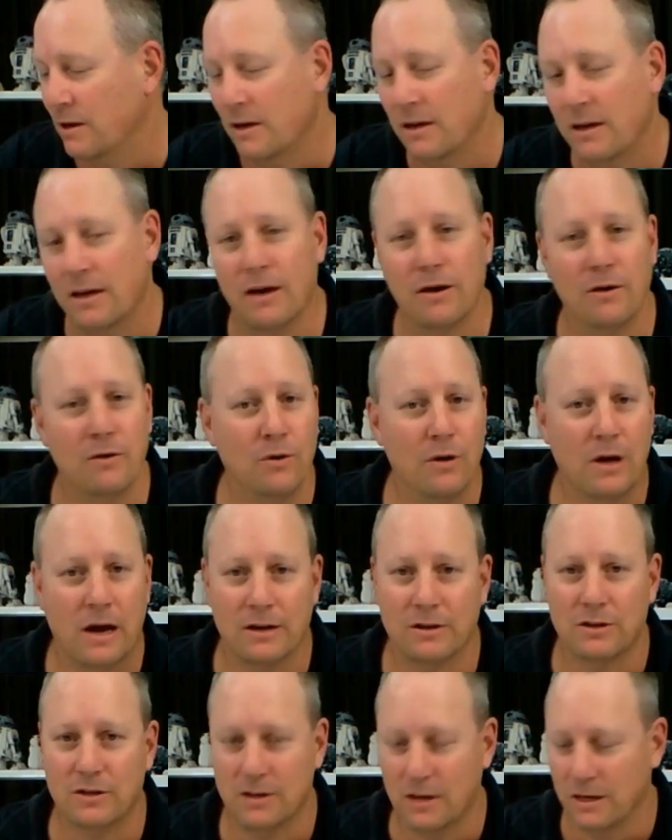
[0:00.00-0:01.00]
Yeah,
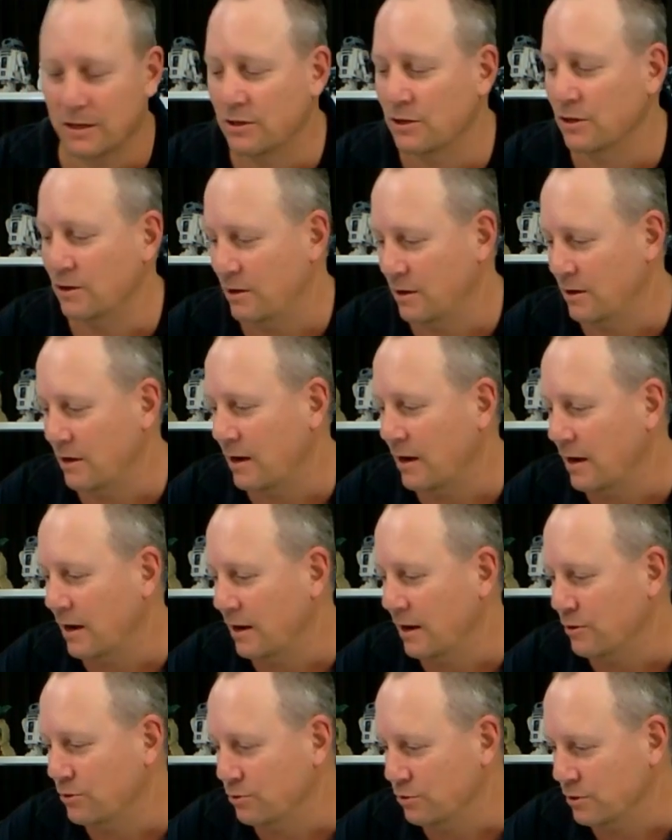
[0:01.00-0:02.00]
that's a
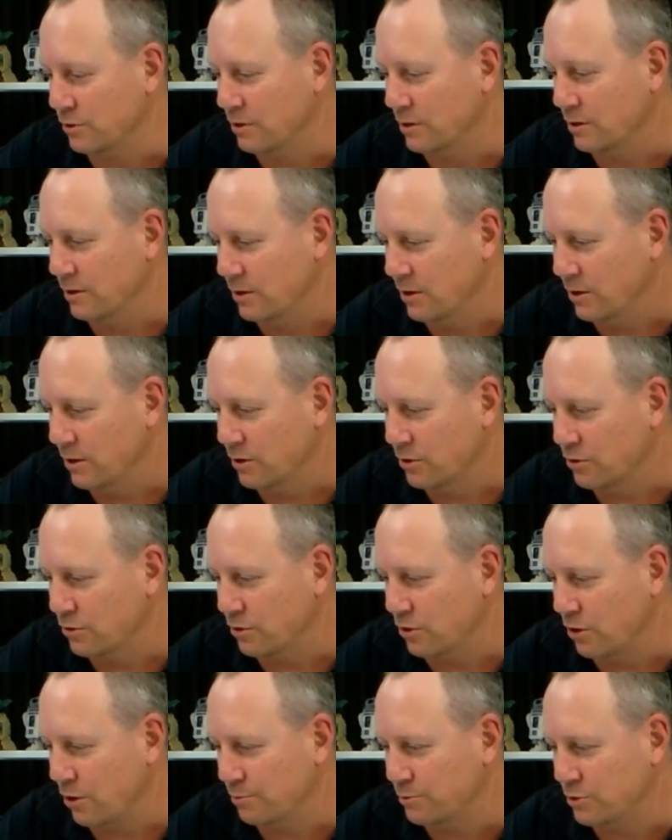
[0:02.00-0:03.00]
good
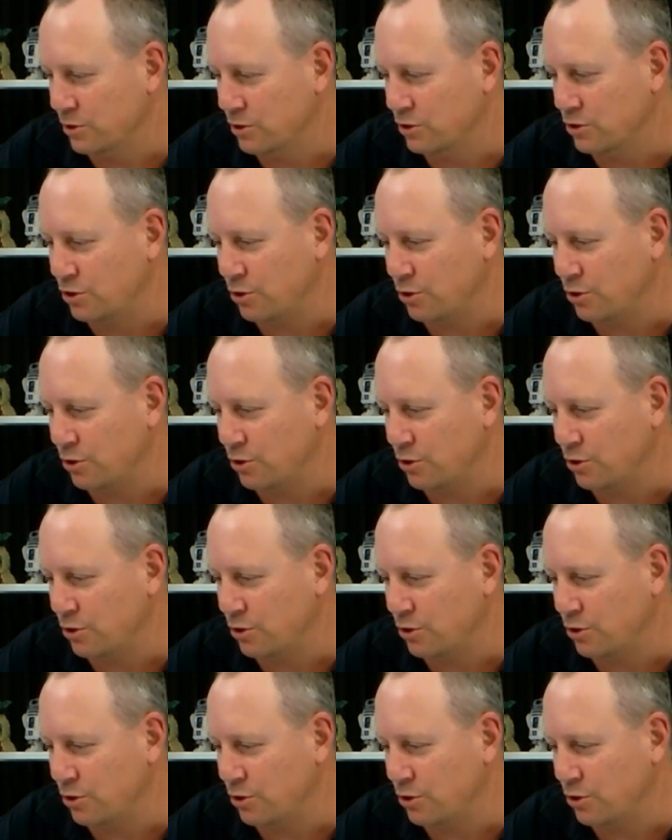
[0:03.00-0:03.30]
option.